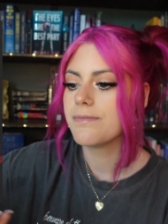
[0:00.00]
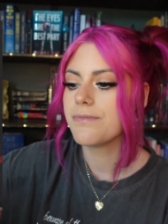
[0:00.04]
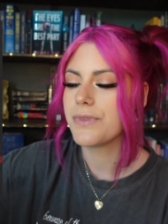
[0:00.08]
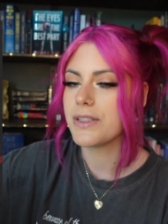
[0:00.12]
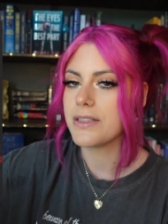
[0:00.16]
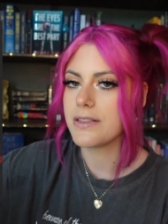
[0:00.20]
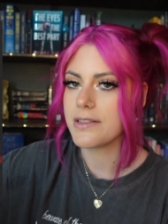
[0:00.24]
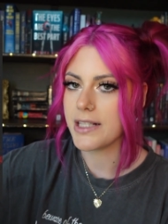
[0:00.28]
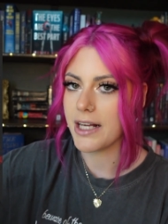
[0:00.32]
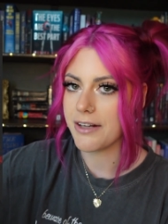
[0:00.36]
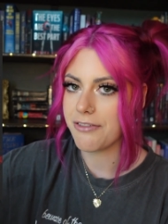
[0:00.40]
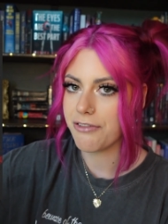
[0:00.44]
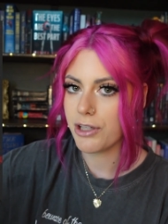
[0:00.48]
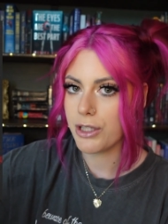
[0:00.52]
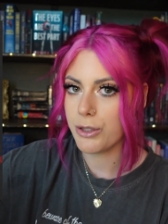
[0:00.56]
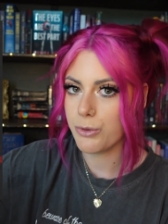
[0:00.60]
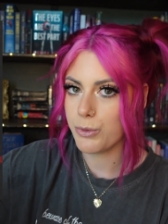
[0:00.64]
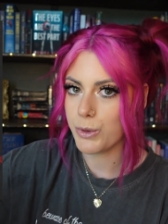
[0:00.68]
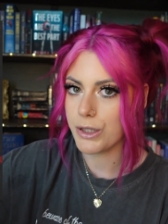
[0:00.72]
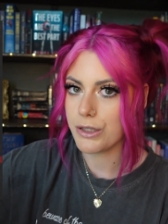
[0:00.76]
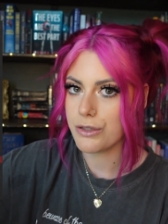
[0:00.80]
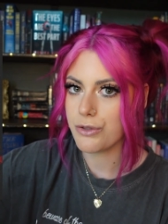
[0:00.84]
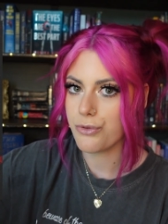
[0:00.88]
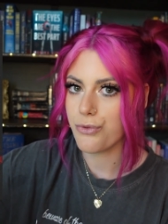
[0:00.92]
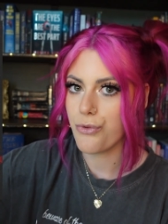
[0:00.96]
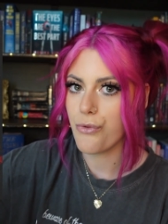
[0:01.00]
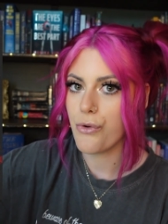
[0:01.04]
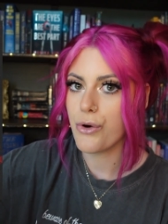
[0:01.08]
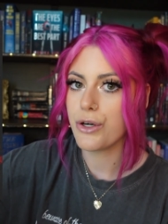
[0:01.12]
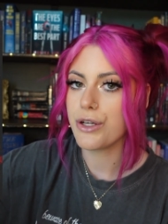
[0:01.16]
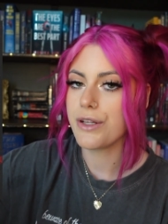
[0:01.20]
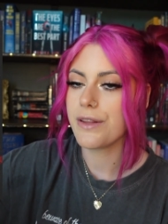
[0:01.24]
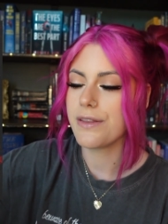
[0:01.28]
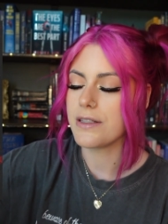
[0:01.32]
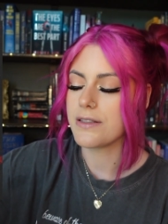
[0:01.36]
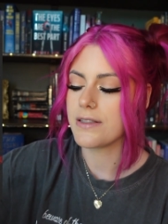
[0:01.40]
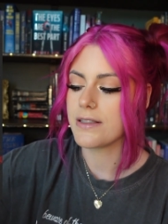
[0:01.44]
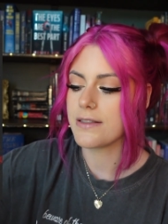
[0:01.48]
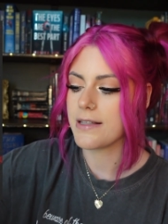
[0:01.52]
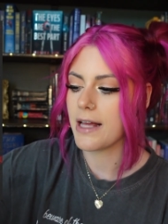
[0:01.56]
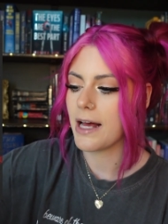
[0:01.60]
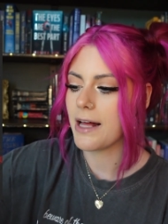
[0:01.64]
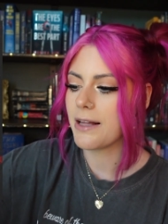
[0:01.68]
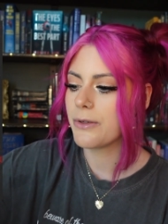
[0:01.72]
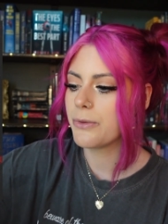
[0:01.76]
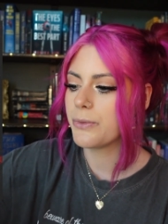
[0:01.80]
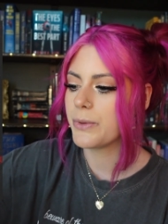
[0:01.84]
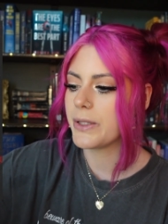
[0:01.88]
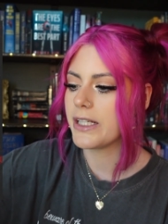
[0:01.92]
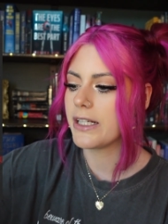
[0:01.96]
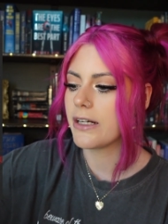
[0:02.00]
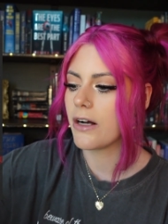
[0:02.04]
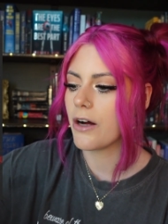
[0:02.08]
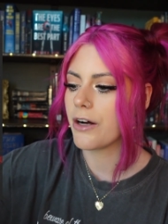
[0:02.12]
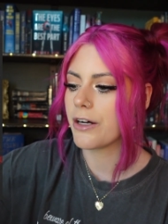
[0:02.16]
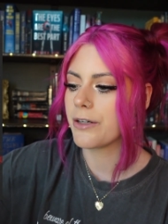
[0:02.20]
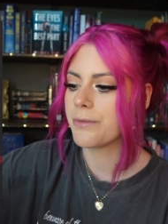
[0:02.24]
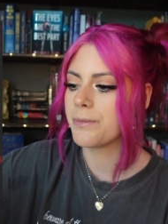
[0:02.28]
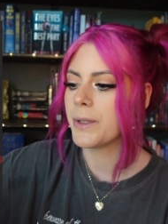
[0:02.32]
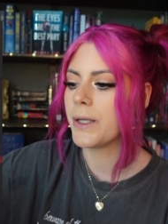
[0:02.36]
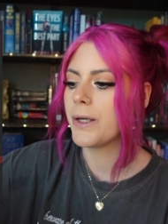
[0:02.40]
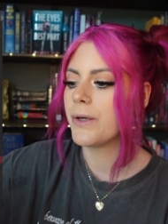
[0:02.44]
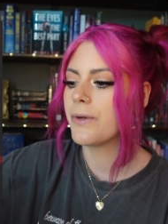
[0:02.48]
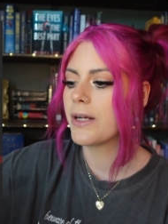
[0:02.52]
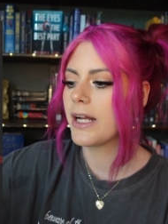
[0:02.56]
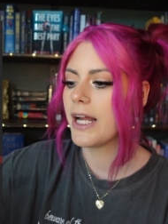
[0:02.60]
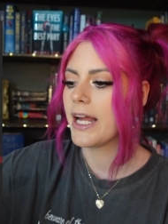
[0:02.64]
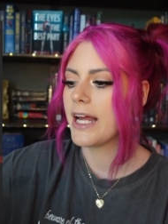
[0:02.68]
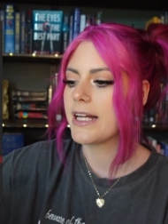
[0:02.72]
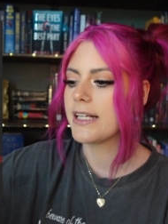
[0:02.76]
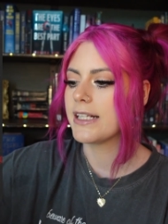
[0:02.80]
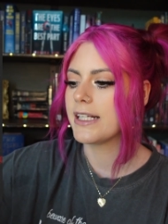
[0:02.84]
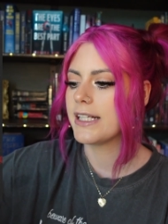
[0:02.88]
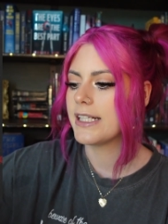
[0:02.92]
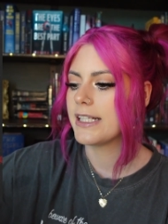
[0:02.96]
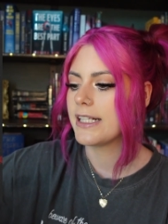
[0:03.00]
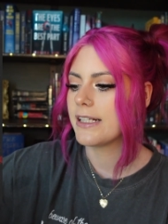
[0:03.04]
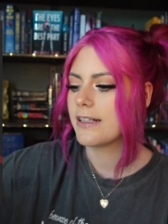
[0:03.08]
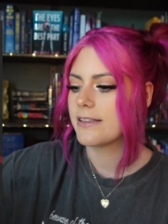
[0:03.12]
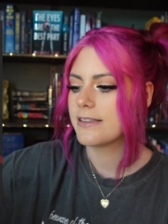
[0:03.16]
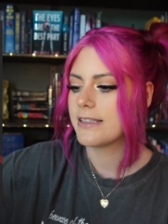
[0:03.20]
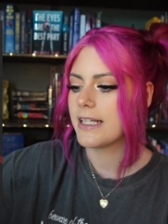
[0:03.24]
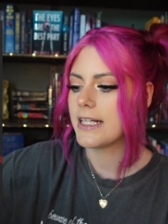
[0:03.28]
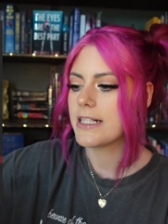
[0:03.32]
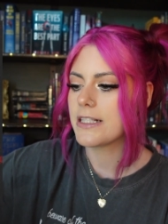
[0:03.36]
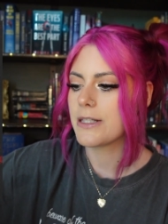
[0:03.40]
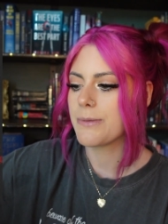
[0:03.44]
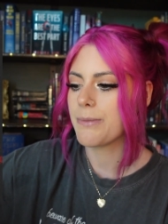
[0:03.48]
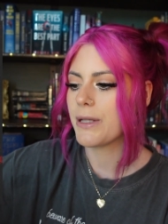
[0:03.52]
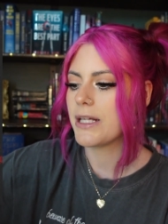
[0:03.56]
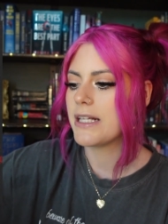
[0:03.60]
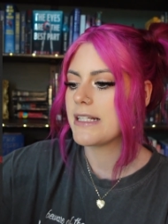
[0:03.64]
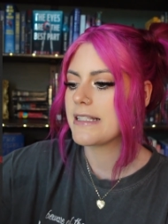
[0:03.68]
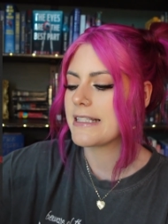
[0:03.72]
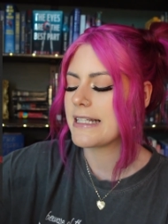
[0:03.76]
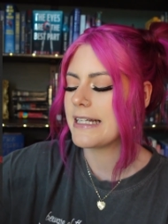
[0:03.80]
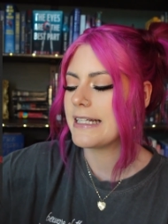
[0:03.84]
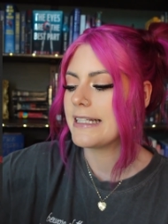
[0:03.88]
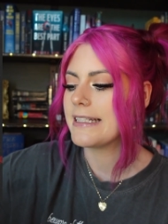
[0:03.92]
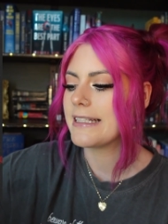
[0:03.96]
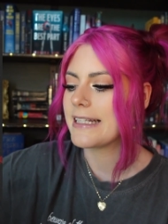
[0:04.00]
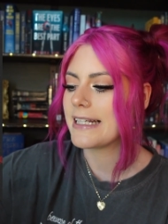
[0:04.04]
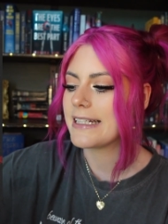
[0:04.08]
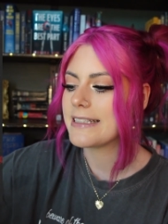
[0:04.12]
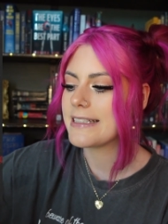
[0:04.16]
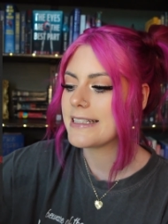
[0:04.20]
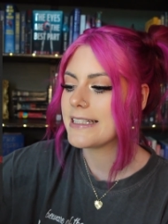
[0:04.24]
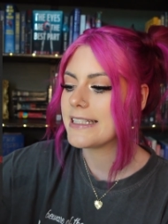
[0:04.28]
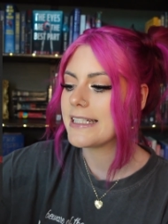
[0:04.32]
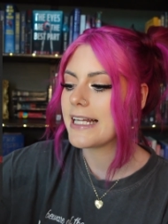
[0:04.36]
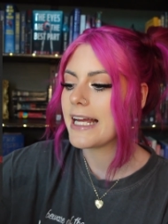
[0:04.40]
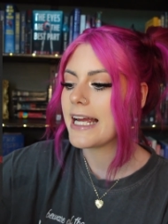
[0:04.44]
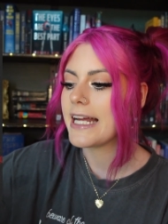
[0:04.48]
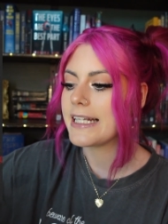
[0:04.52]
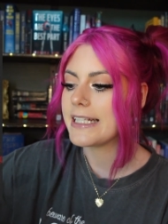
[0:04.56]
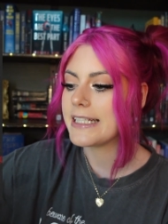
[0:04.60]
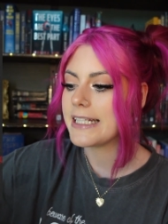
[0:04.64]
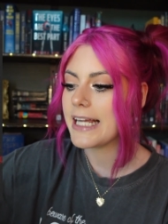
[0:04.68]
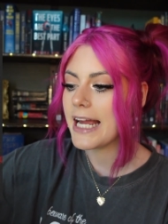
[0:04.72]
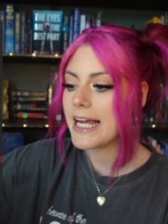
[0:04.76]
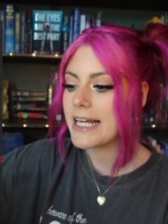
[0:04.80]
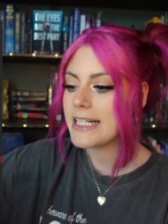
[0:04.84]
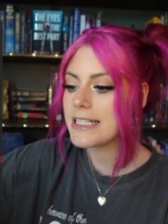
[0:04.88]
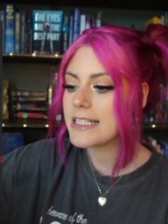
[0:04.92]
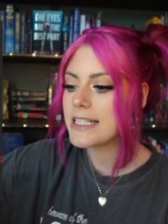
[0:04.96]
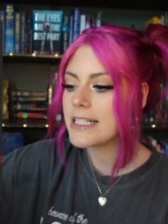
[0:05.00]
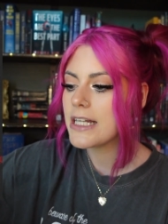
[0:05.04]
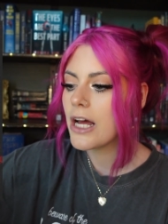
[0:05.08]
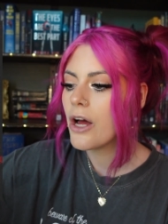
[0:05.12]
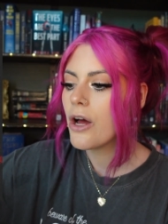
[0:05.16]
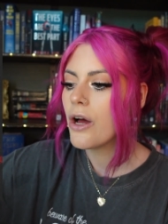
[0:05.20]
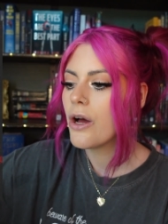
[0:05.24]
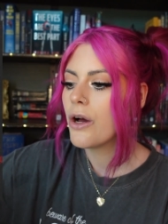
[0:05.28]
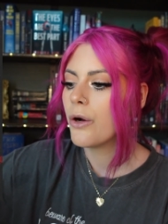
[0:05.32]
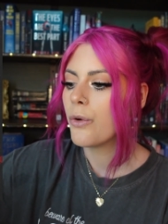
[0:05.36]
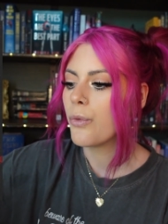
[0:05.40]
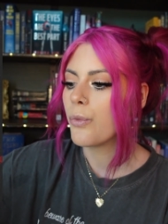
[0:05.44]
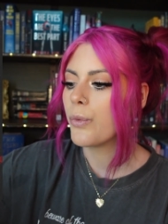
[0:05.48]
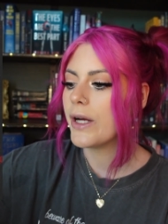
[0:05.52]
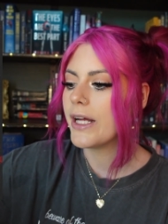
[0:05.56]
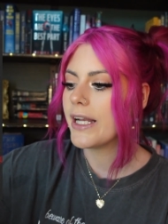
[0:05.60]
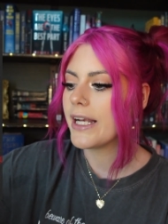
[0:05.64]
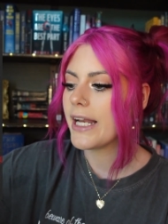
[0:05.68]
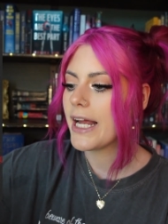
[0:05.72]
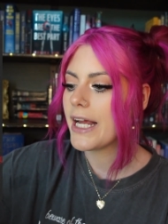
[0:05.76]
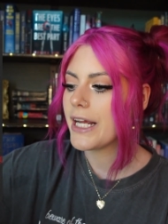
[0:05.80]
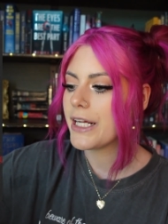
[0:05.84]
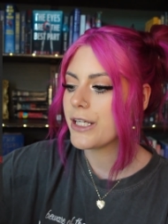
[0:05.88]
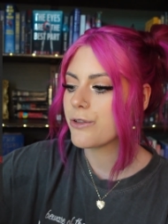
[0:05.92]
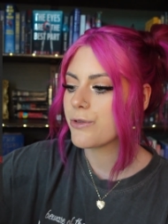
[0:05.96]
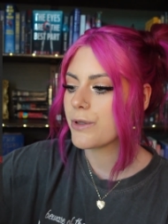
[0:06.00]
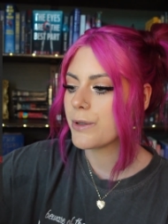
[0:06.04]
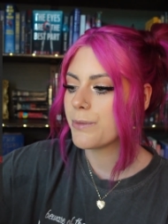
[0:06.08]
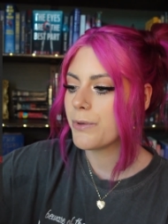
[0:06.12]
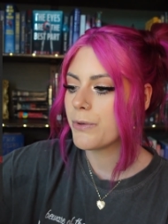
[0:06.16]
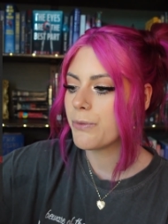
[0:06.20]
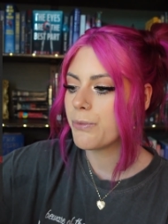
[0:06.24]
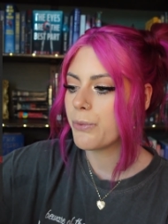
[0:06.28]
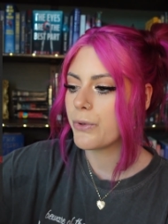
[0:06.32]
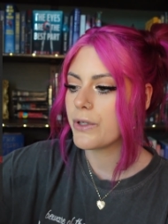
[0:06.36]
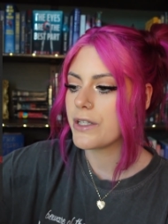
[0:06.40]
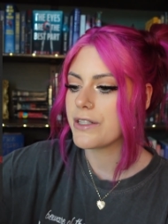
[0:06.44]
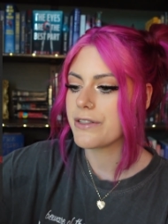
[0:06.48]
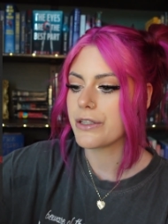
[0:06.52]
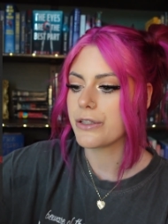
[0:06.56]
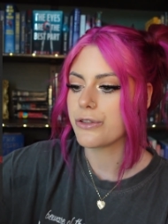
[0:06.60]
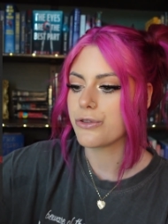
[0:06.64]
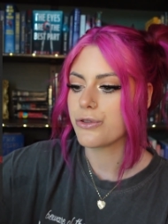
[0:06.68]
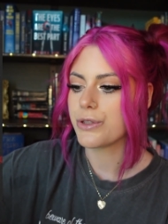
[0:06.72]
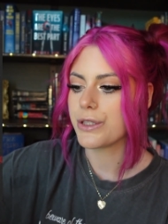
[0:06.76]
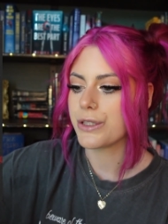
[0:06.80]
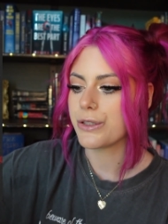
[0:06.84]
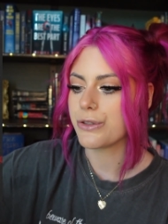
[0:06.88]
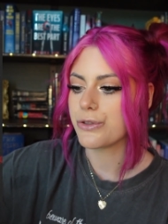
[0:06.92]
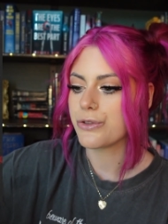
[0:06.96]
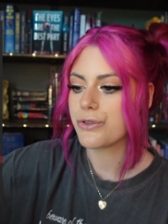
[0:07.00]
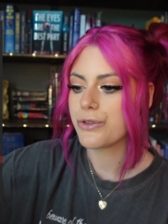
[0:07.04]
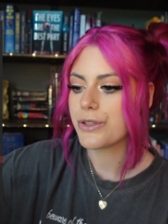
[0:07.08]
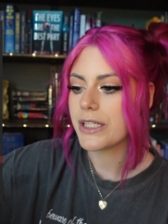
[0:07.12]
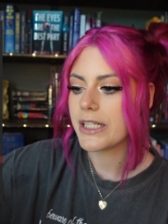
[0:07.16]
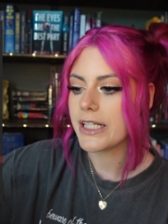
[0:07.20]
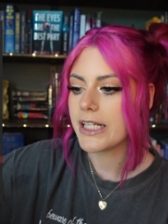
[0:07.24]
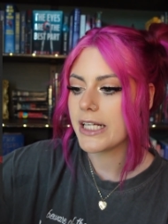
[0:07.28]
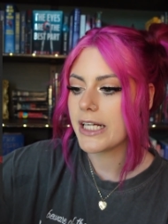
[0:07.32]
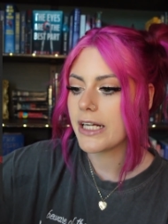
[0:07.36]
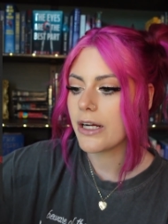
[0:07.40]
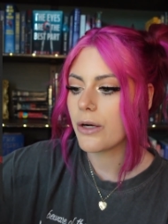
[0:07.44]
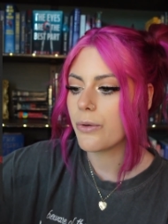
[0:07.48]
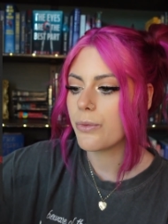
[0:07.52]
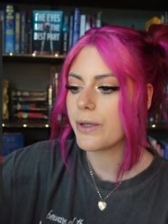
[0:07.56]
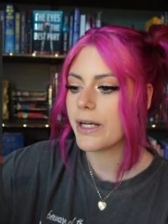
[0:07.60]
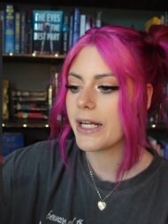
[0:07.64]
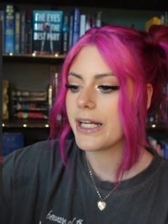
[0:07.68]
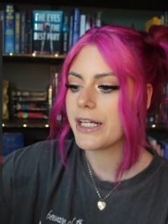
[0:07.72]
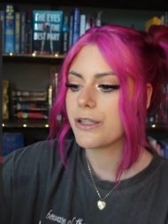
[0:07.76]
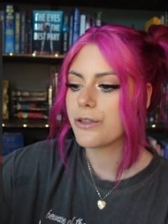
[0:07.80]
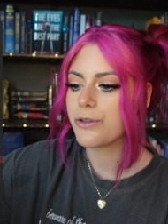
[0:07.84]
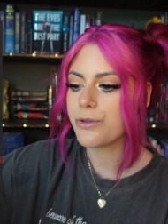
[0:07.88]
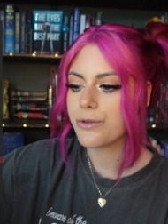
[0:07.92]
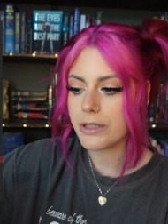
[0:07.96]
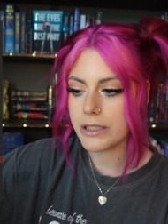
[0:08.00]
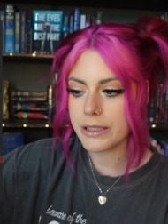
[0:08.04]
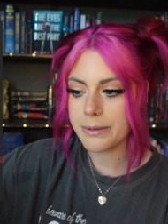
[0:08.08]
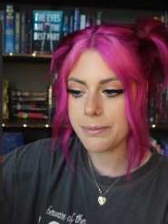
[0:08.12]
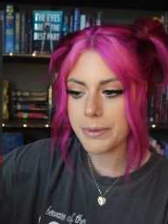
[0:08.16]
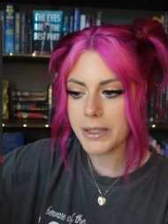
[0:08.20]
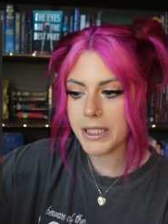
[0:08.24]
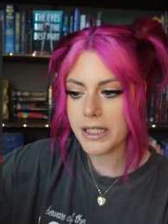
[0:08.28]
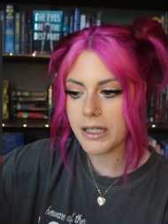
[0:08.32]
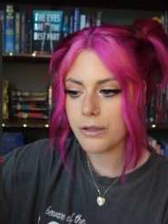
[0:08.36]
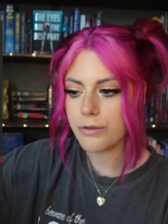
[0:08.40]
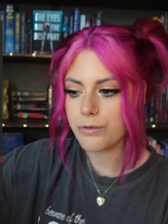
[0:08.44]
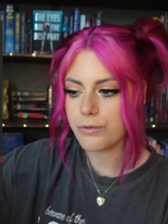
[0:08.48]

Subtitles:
this definitely works for This is Halloween hard mode, and it takes place in 1988 when a group of boys are trick-or-treating when a creepy,